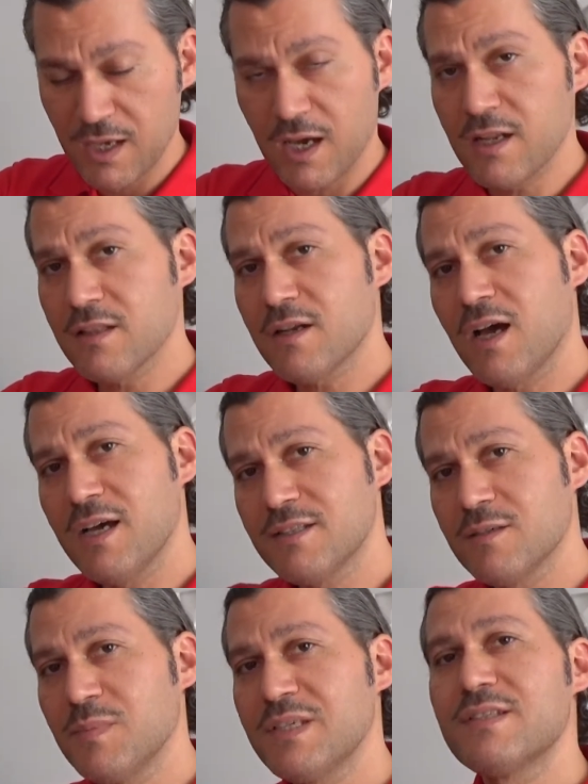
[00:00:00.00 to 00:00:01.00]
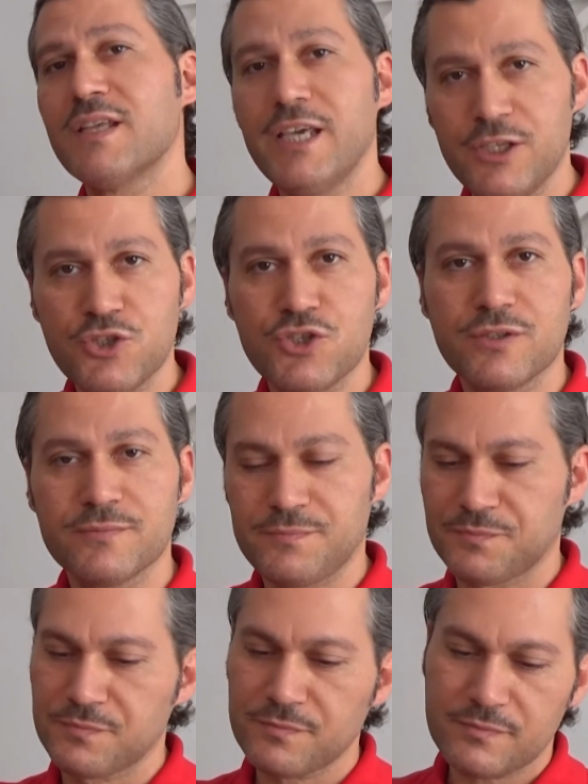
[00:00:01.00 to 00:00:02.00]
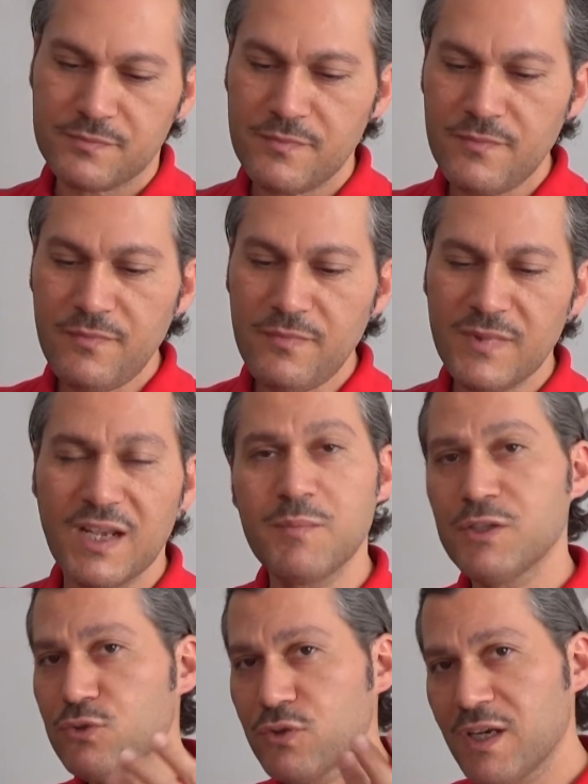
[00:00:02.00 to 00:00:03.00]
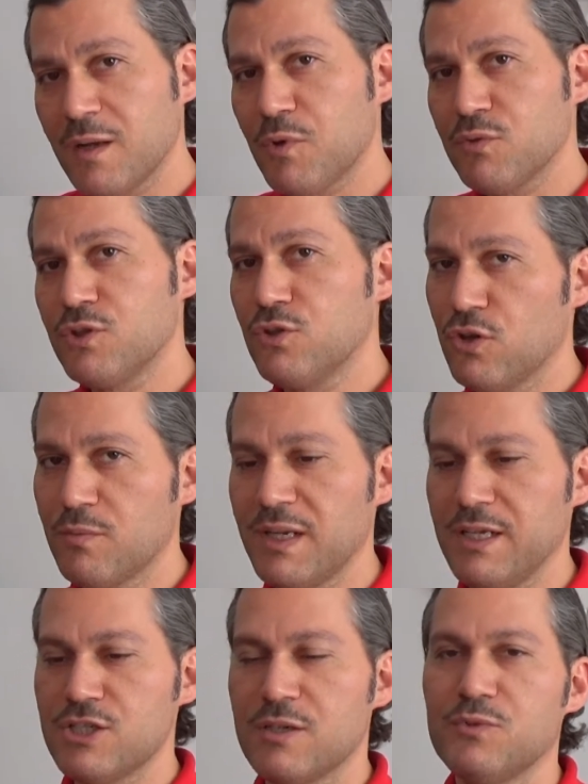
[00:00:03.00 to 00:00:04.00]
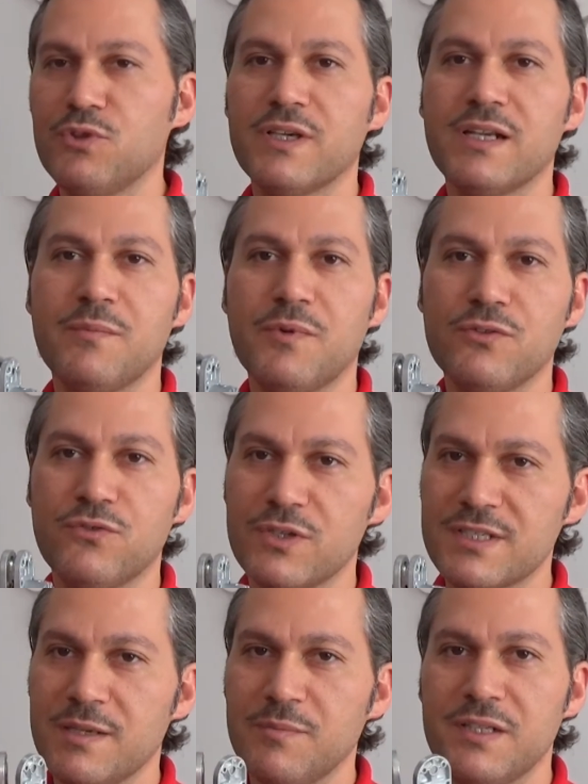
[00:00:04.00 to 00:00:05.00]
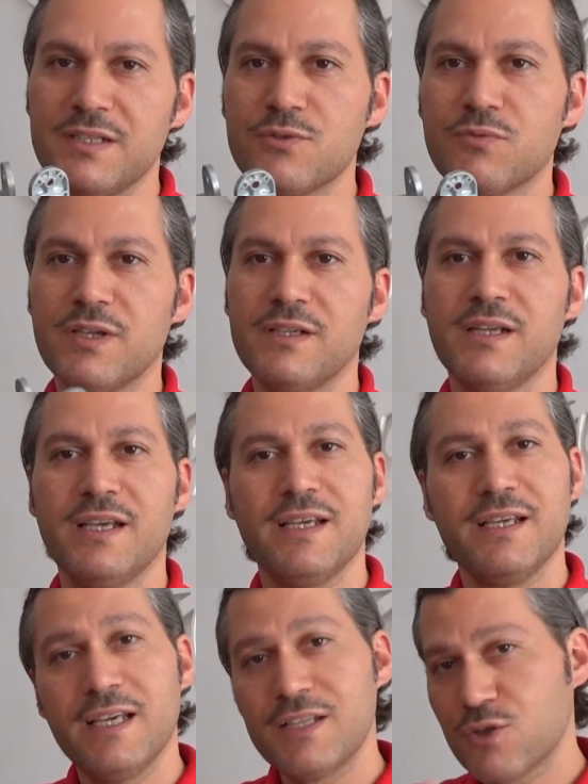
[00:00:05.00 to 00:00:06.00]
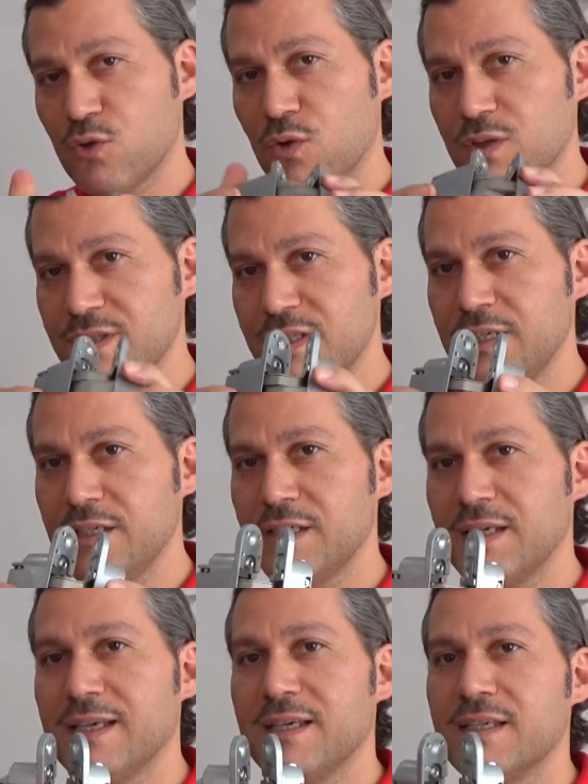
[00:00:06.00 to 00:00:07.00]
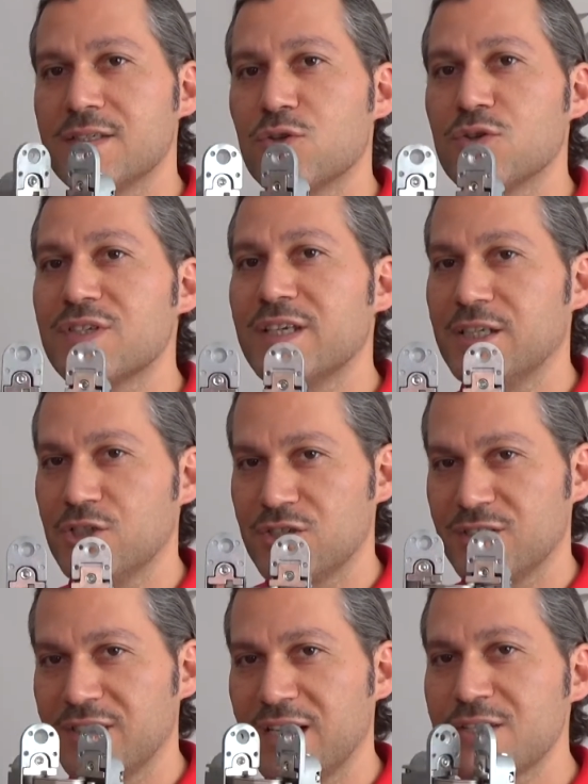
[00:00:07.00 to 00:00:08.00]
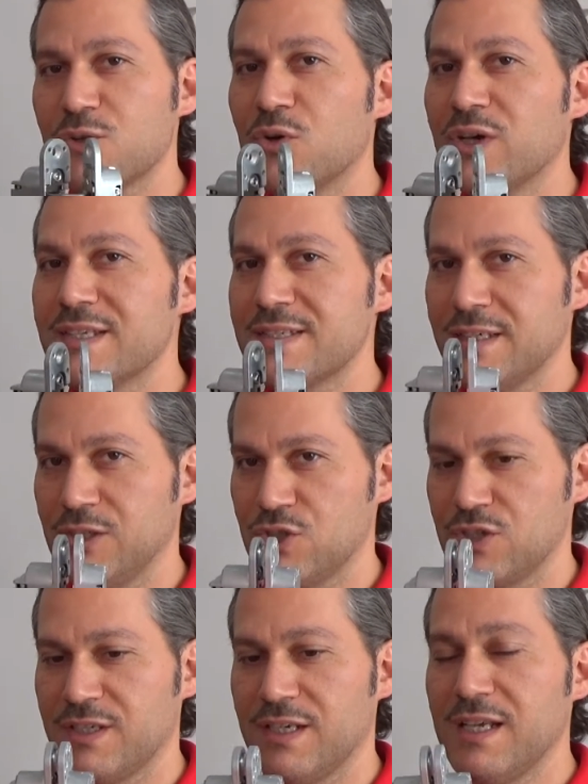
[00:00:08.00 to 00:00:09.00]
Another item is the hinge. I'm not talking about the normal hinge. I'm talking about, for example, this one. It's called the SOS hinge, SOS hinge.